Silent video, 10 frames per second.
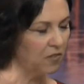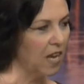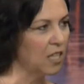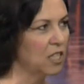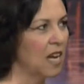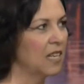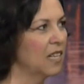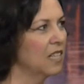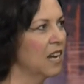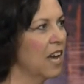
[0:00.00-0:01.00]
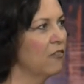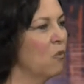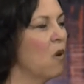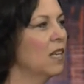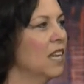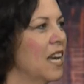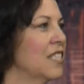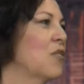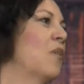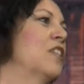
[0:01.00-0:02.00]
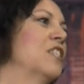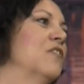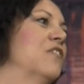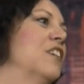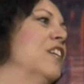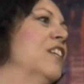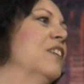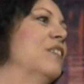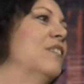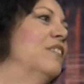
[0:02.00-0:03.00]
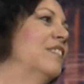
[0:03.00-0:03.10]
for that, Janet. And I have one last question for you.